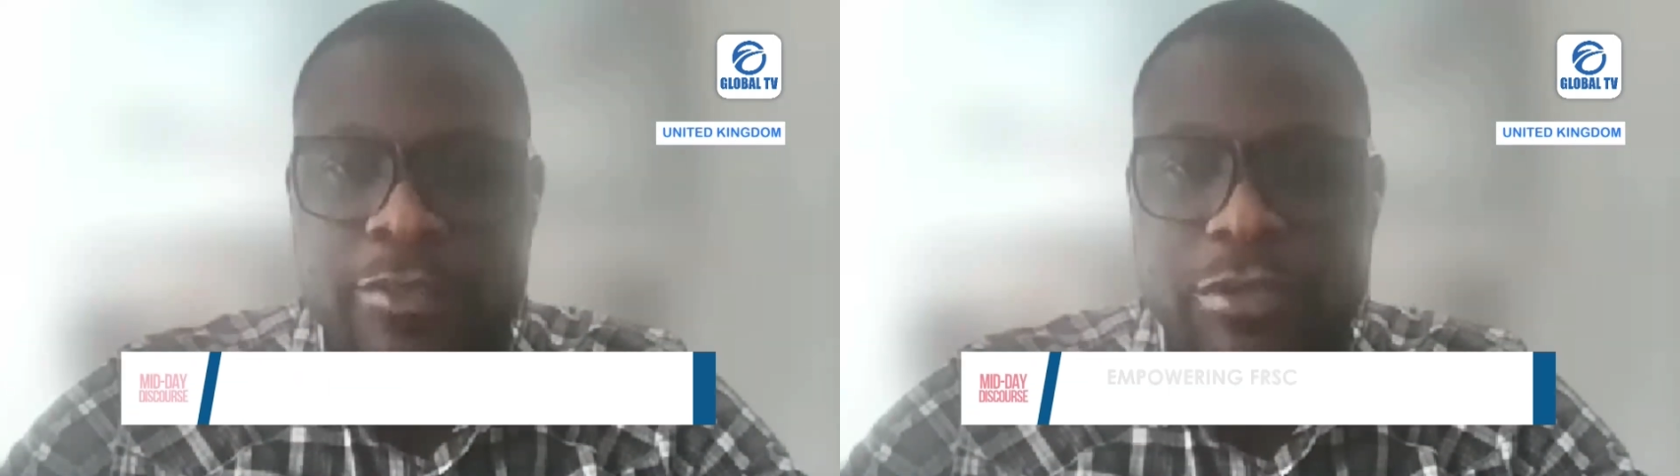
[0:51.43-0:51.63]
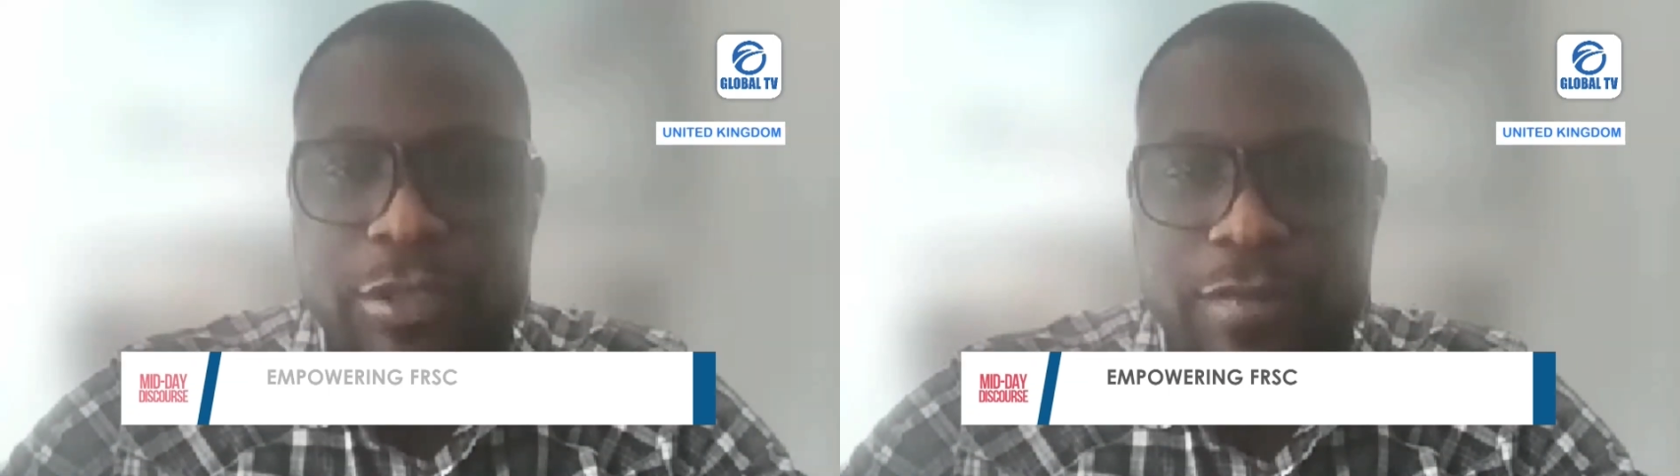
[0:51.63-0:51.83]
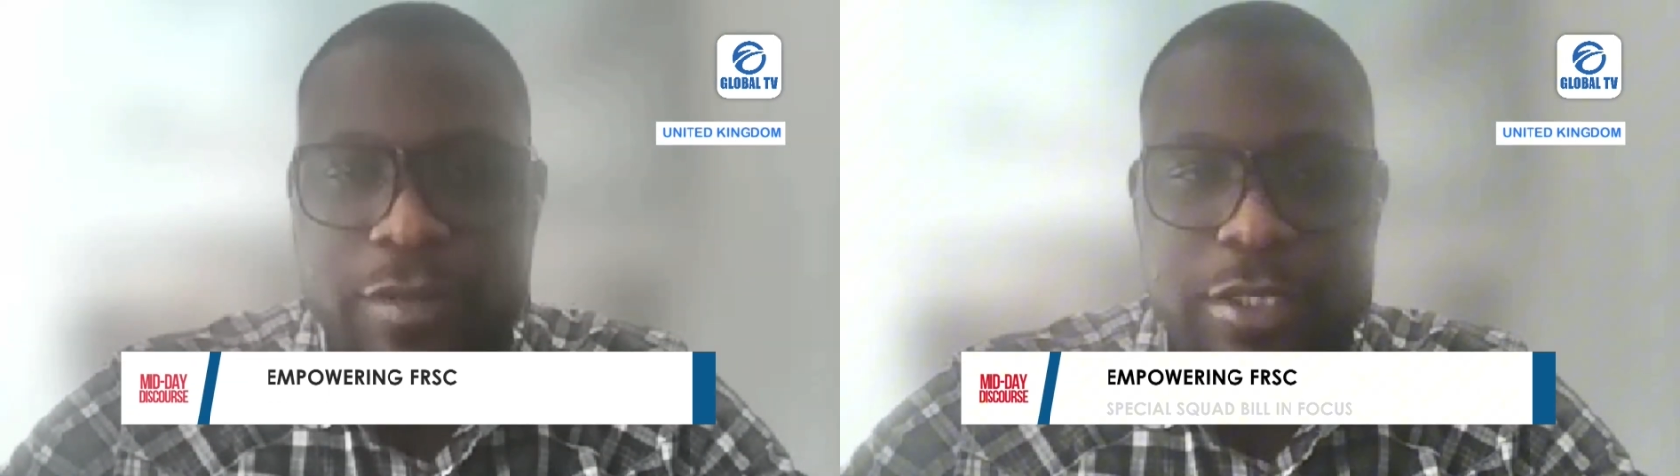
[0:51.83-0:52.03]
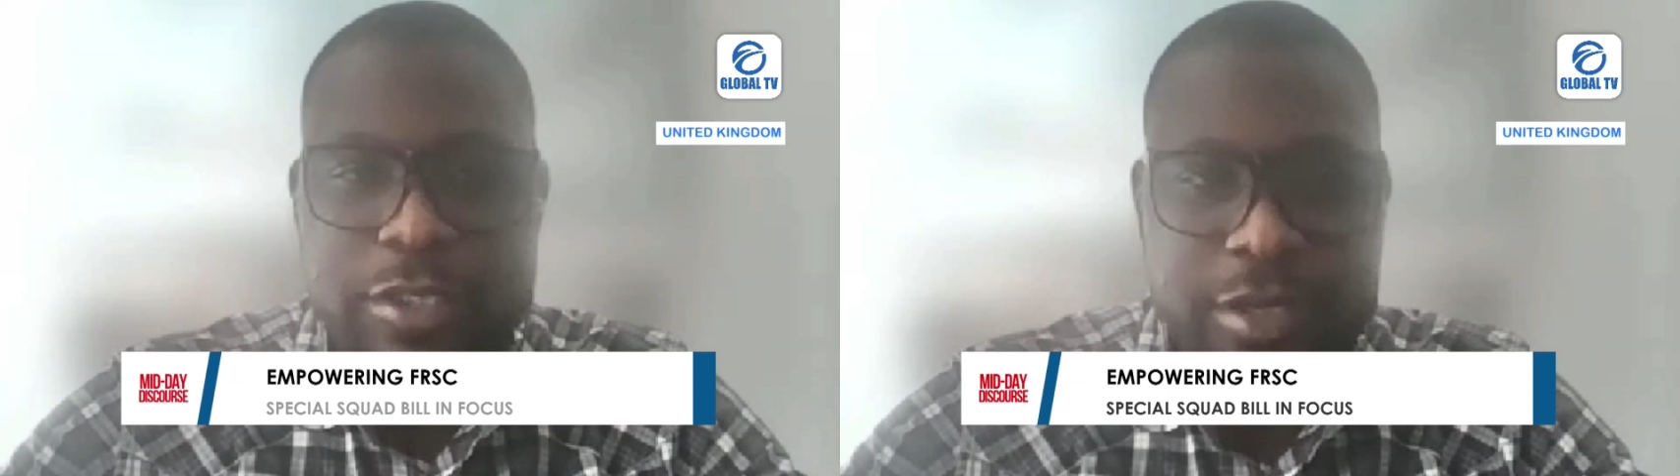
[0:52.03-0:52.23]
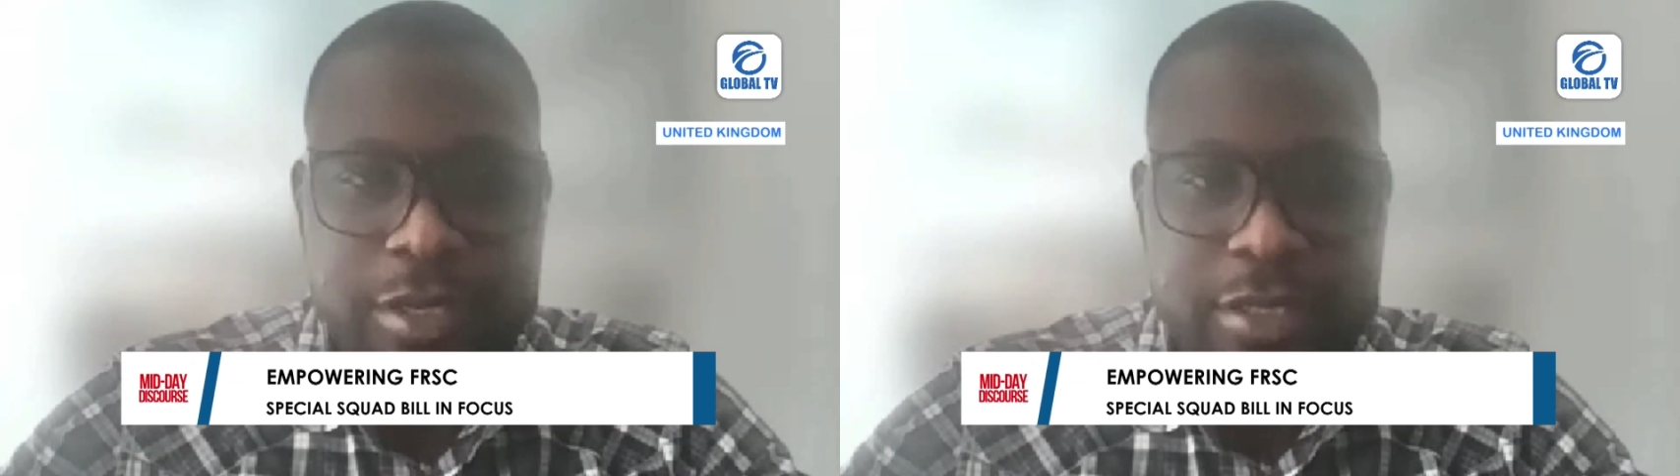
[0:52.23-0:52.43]
the truth of the
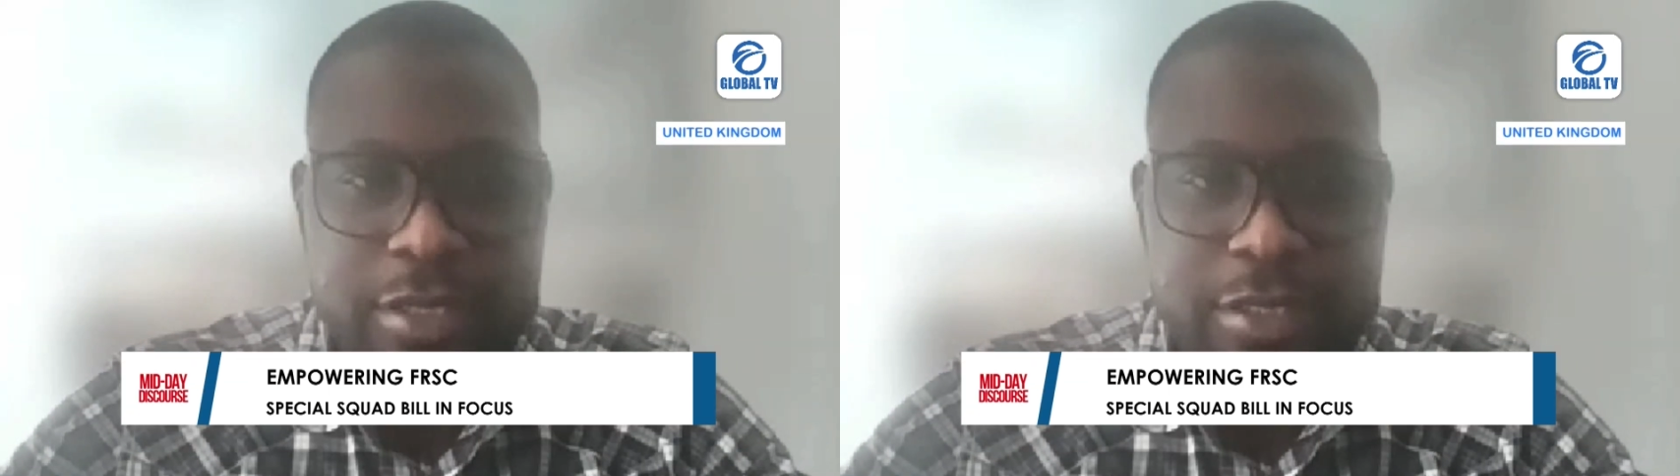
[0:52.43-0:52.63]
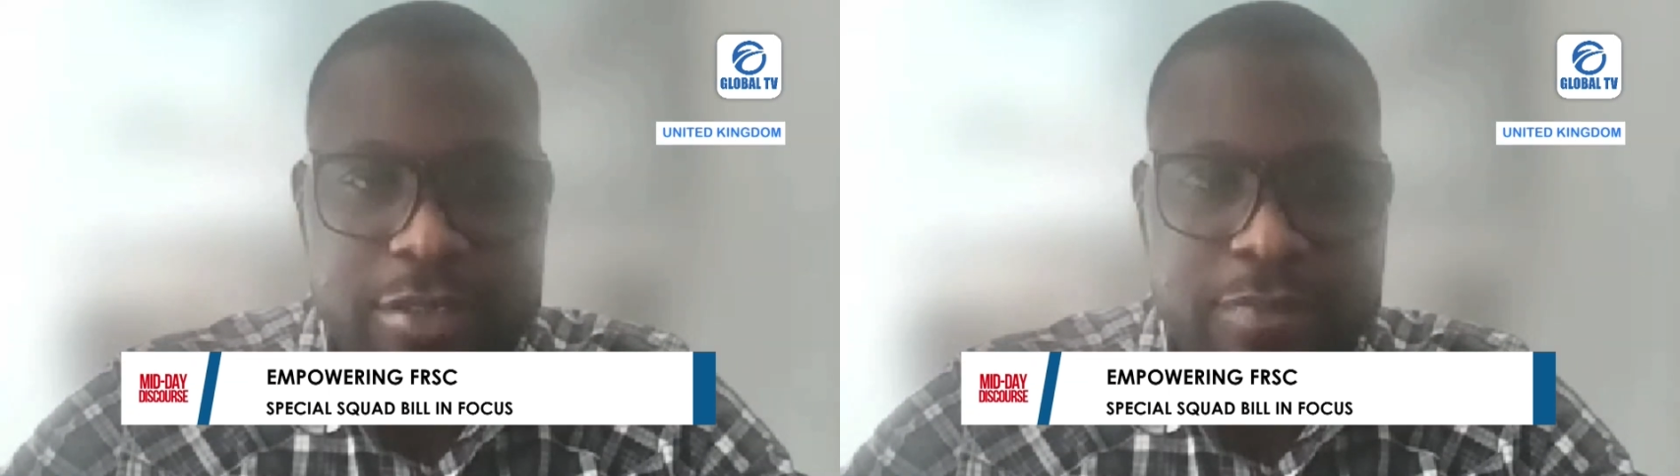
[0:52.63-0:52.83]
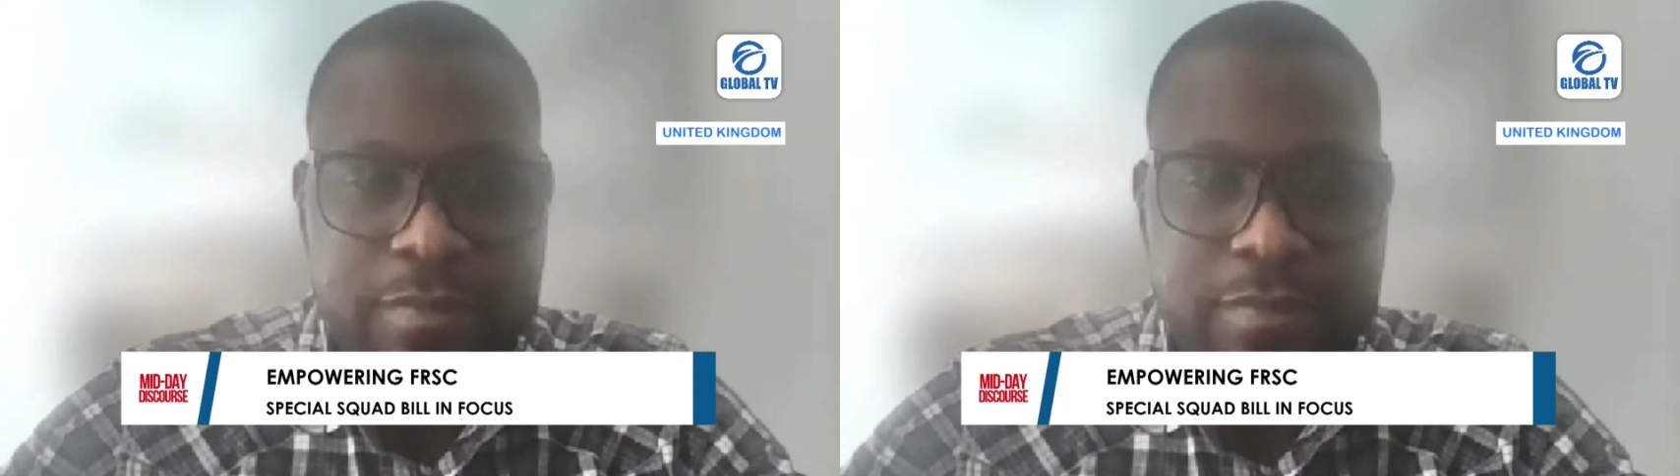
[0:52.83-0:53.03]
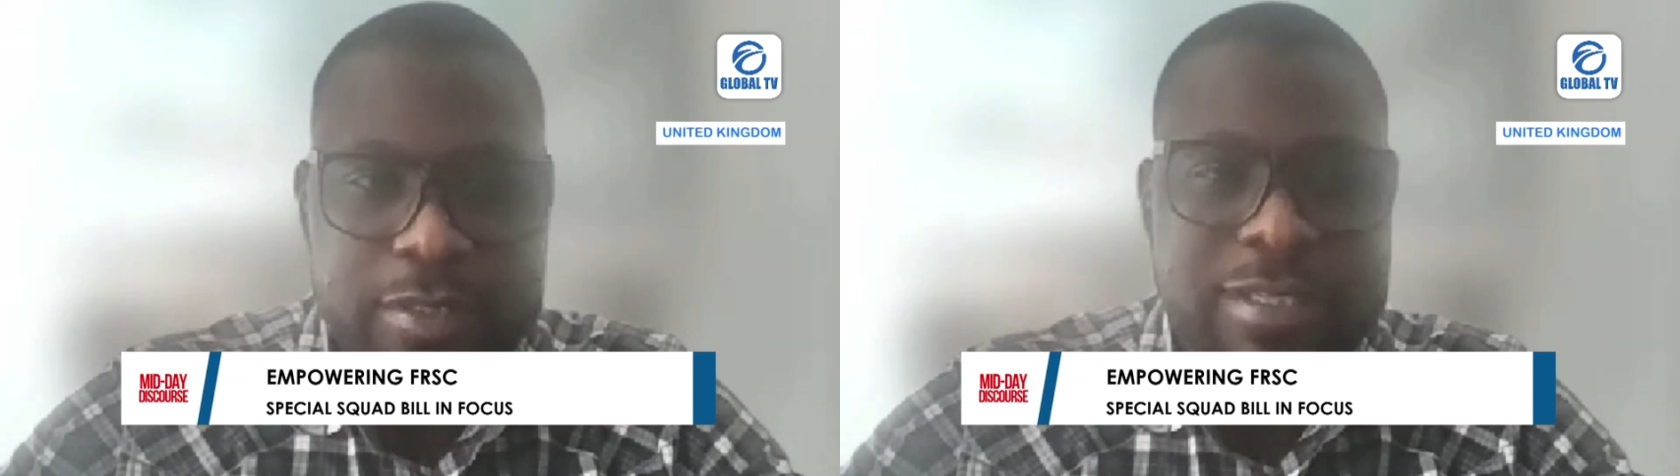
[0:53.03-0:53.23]
nature is